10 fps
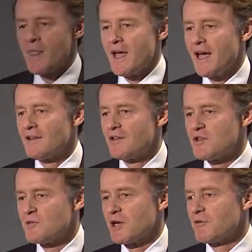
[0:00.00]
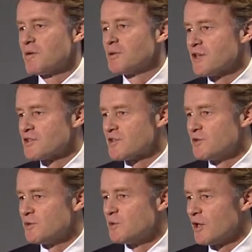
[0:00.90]
and it is my great pleasure
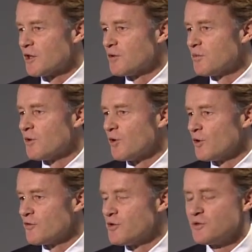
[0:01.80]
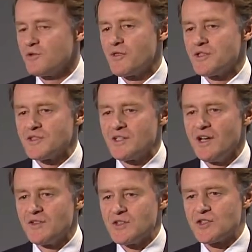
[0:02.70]
to welcome all of you to this
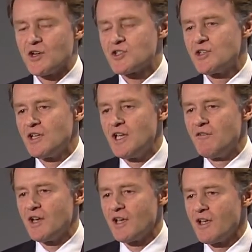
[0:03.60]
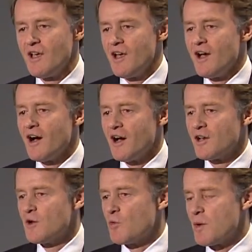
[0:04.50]
discussion evening
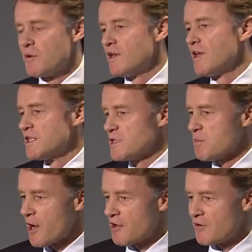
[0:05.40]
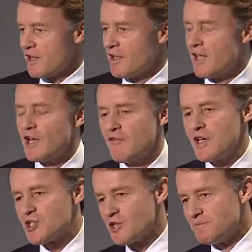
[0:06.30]
on women inspiring
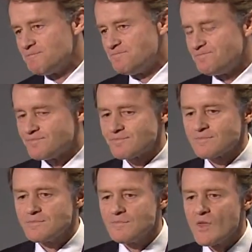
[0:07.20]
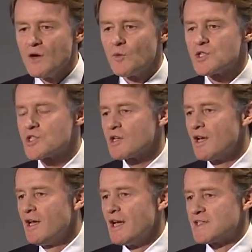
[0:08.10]
innovation, which
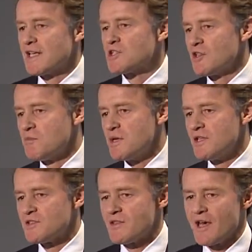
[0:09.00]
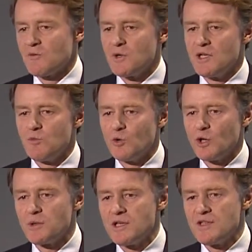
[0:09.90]
essentially means that we
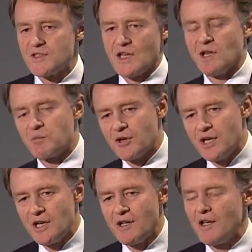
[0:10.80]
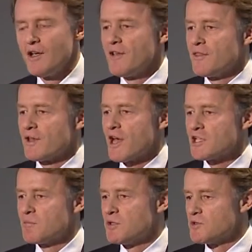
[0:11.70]
will be celebrating the
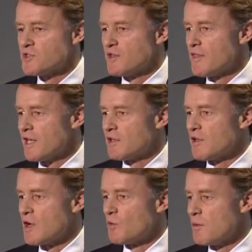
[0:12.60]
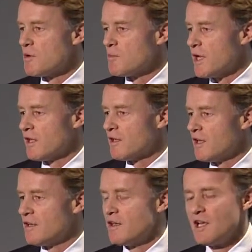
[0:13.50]
contribution that uh, women make
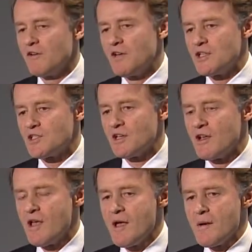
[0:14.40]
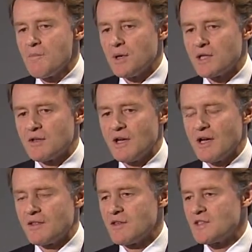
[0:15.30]
in innovation, but uh,
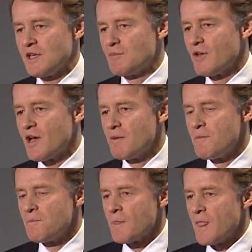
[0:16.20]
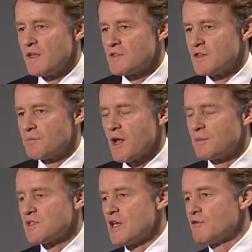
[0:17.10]
at the same time, it's uh,
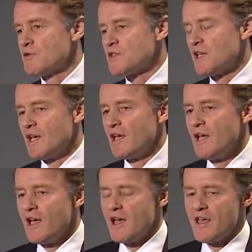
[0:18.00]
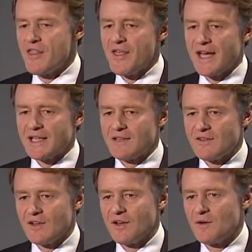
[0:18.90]
probably safe to say that
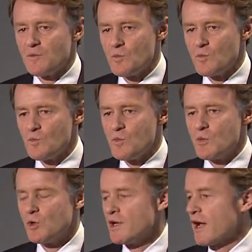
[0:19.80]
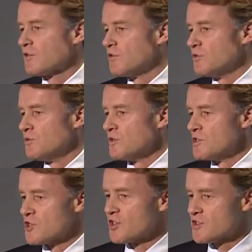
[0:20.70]
uh, we would not do
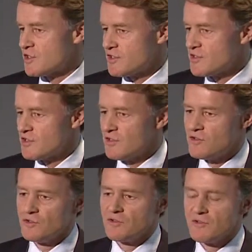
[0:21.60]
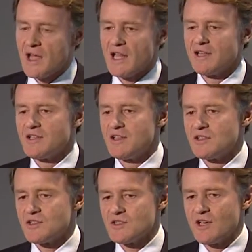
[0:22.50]
justice to reality in
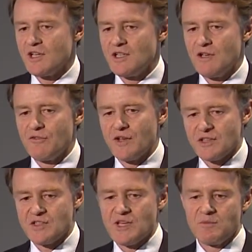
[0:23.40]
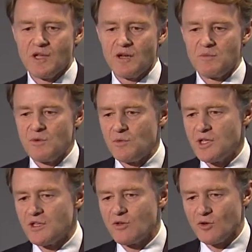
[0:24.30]
society if at the same time we
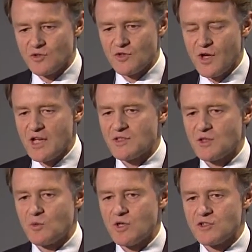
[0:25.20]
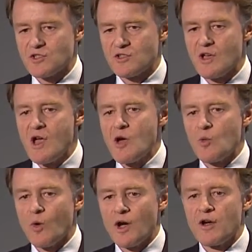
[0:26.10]
didn't also ask the question,
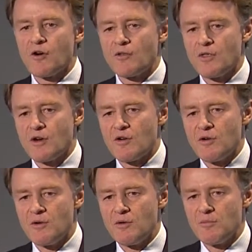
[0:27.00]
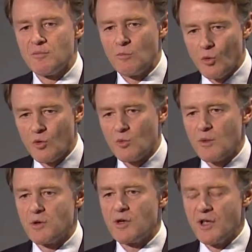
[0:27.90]
why aren't there more
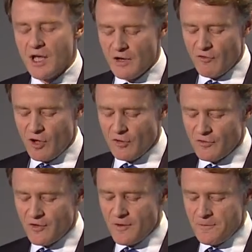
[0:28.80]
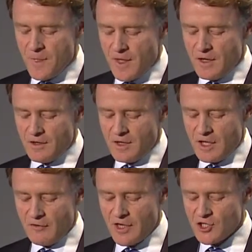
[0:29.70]
women involved in
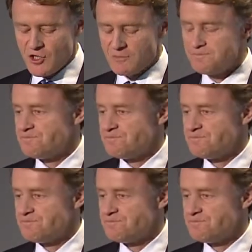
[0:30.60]
innovation.